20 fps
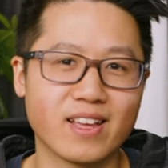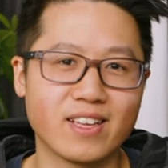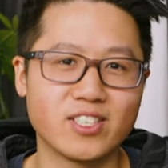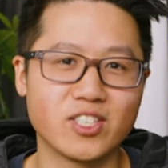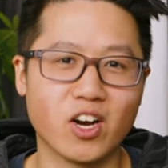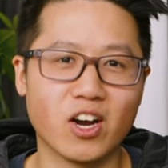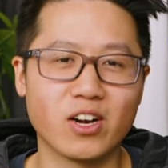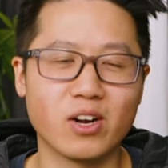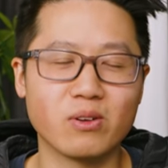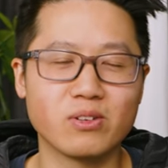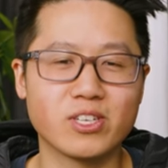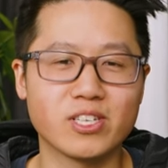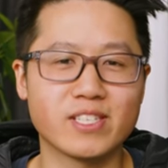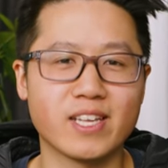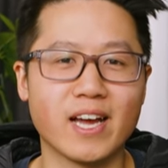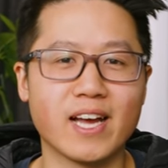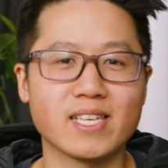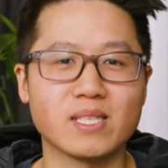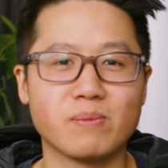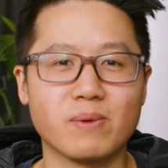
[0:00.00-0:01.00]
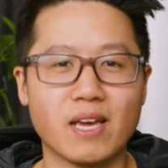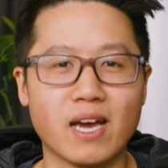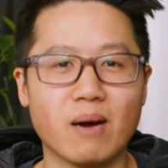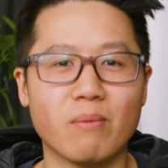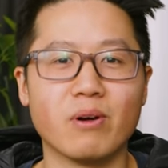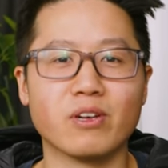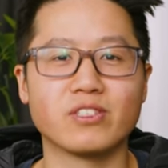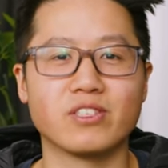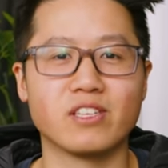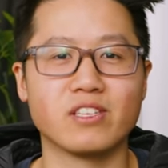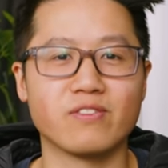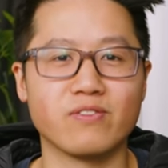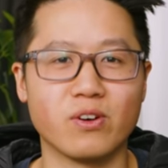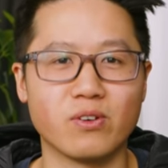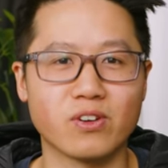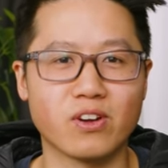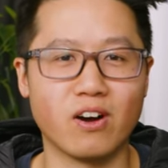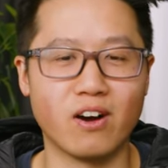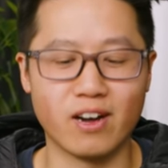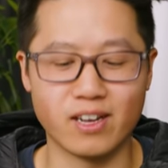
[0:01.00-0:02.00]
Jono just asked me how much this
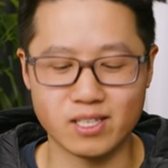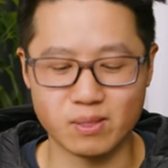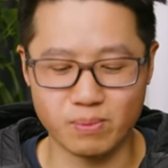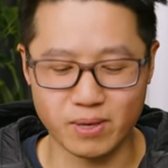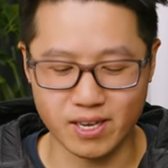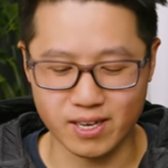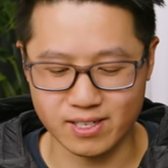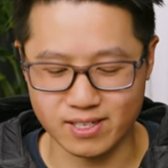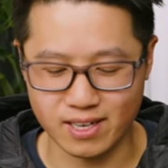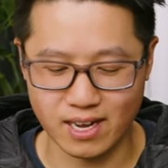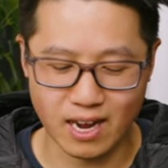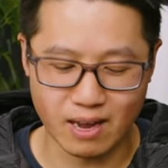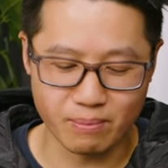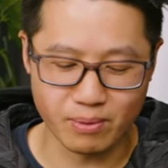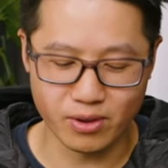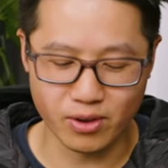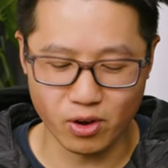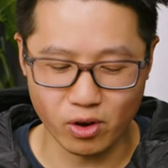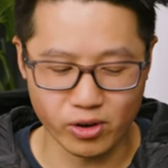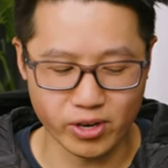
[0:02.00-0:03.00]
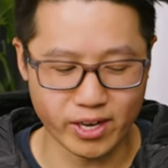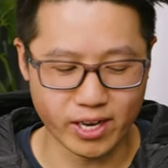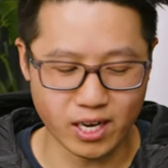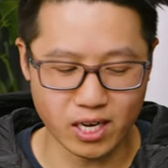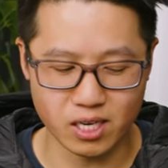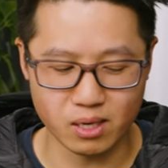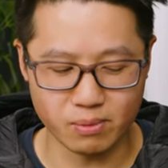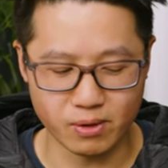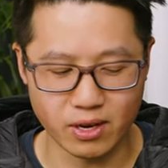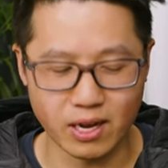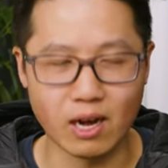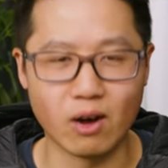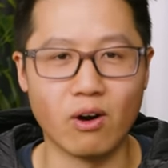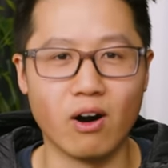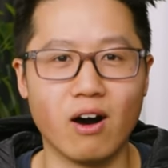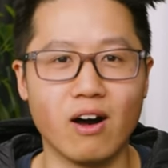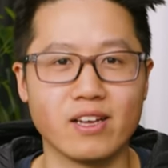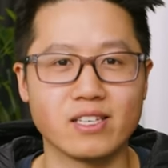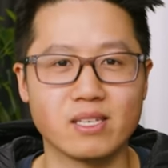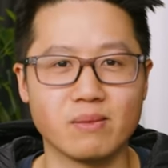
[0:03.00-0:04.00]
phone costs because I've been nerding out about how
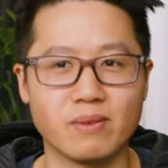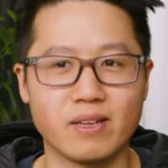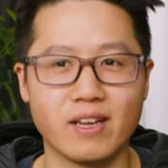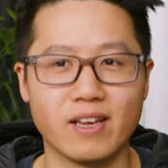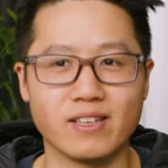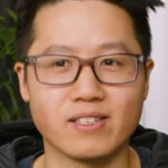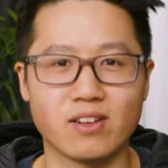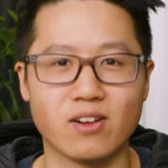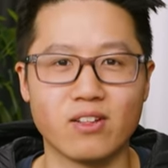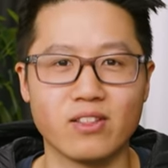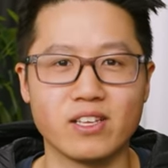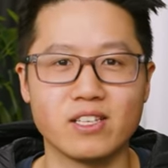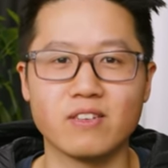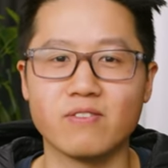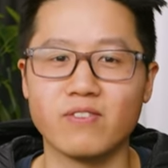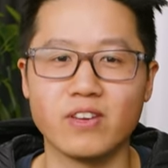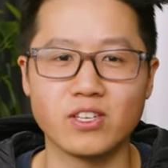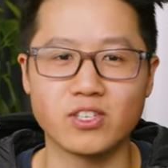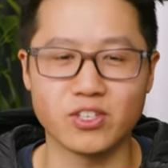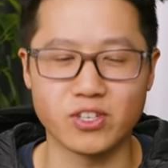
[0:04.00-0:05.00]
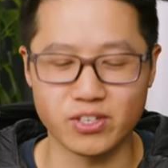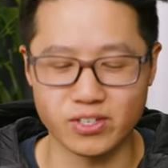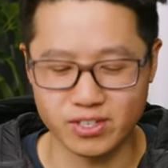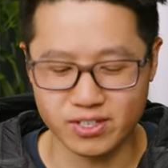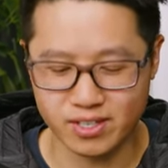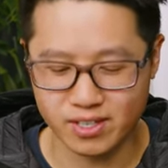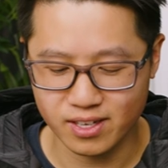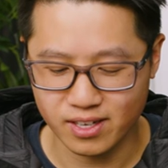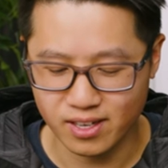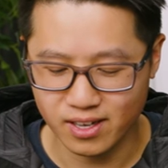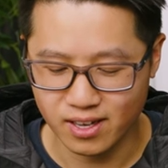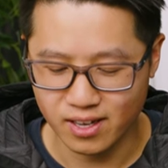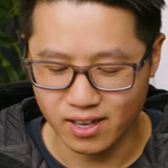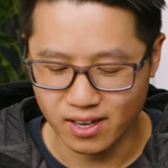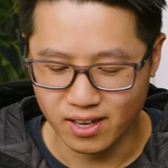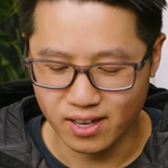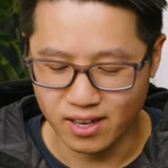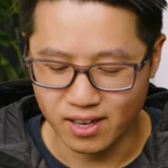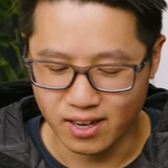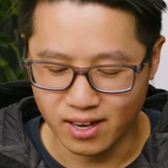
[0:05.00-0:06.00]
awesome it is and all these features.
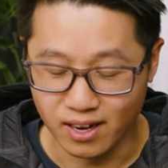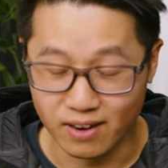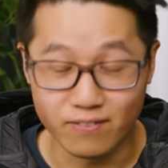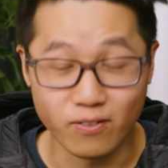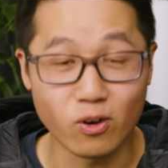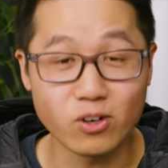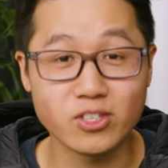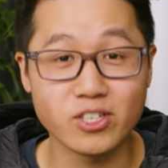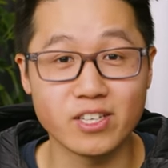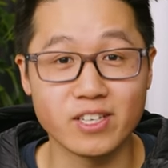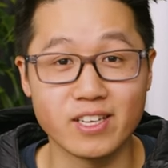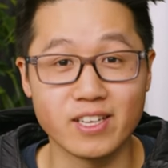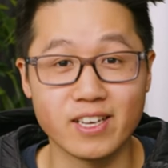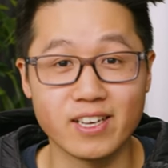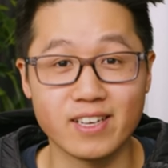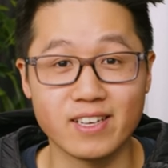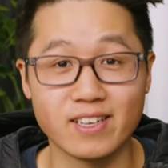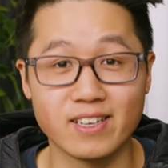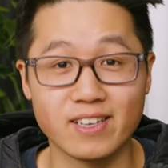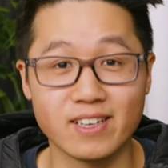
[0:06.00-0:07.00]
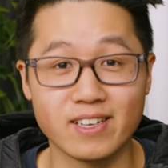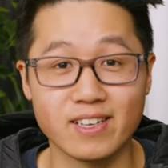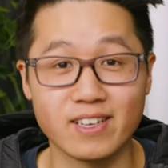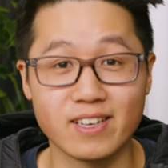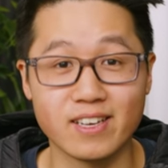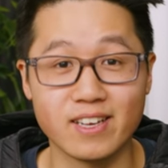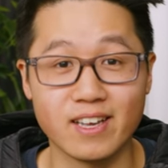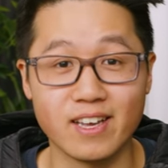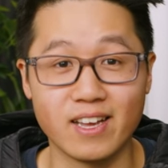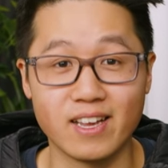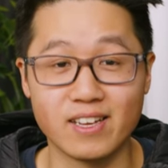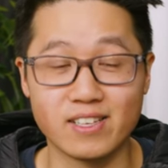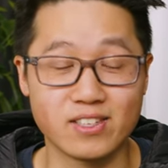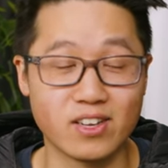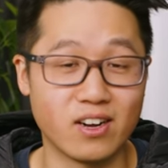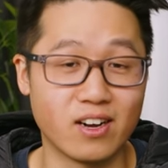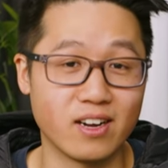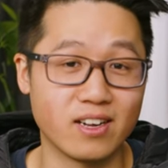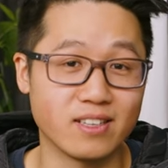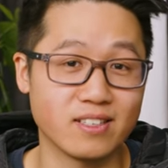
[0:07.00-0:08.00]
Unfortunately, it is
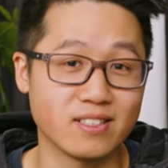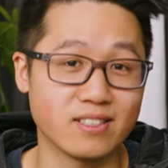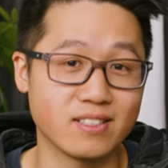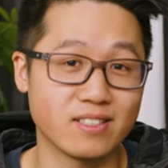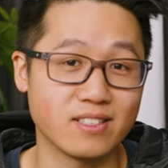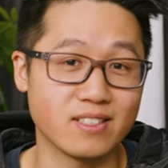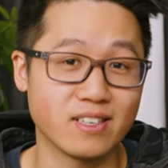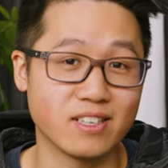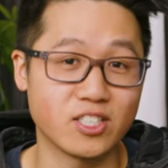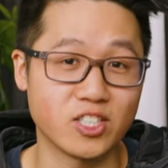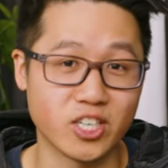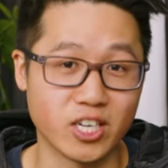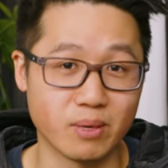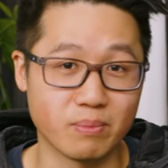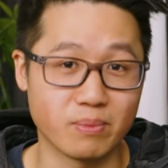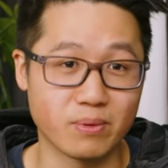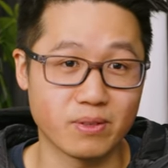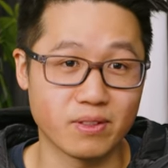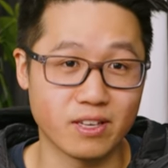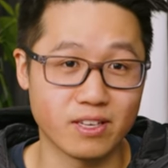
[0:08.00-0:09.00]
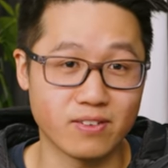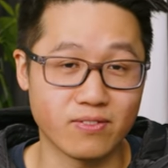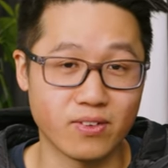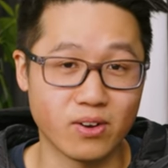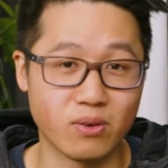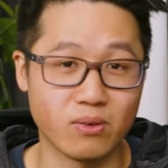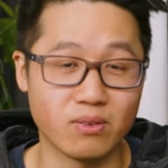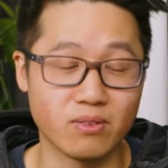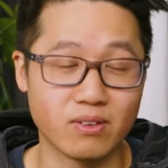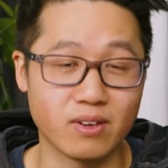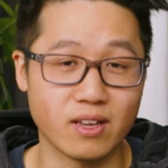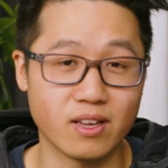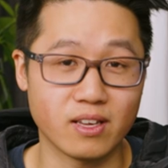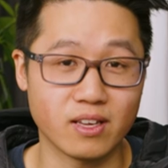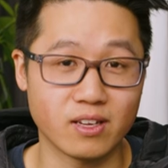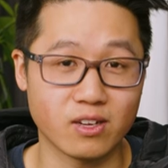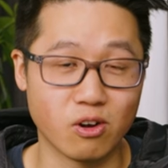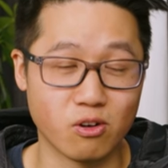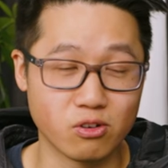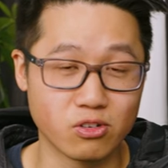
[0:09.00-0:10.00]
not cheap. This phone
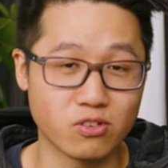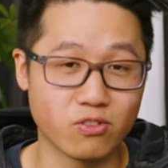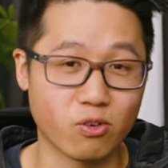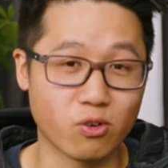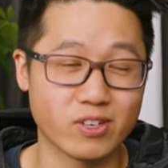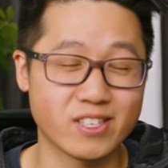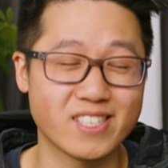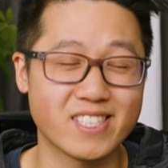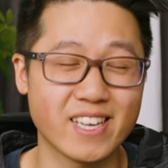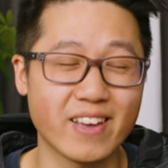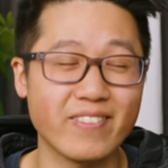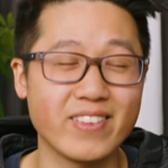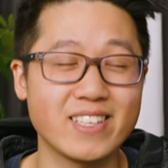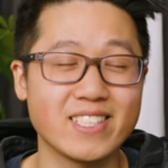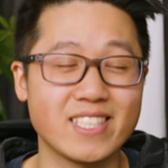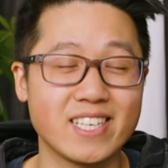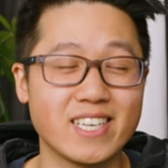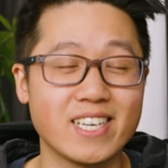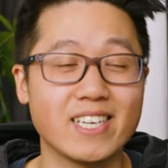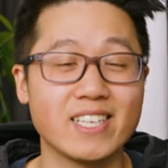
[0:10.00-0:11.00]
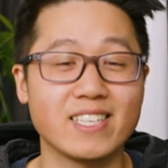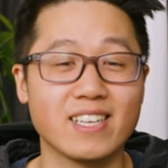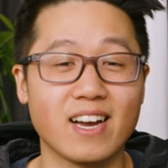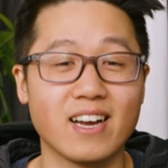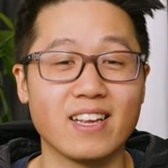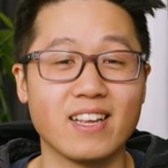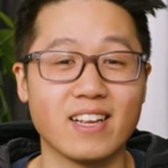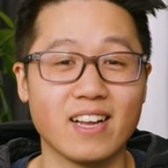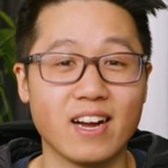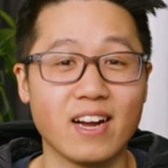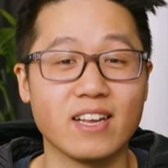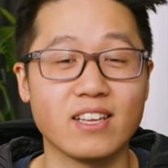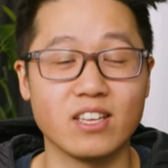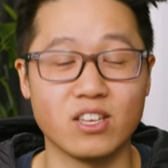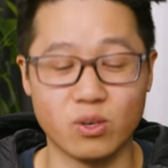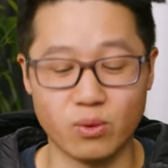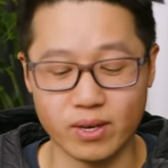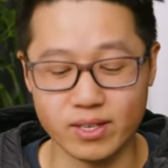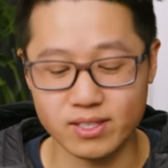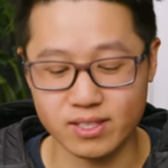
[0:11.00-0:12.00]
goes for seventeen ninety-nine
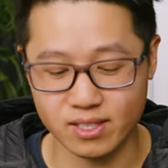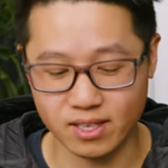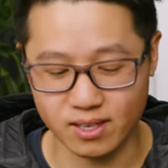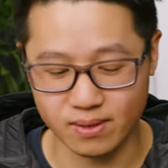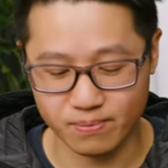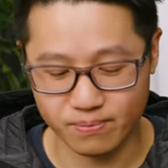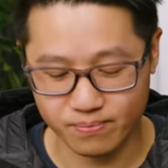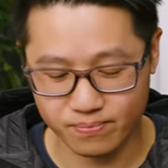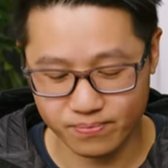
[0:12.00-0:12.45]
U S D.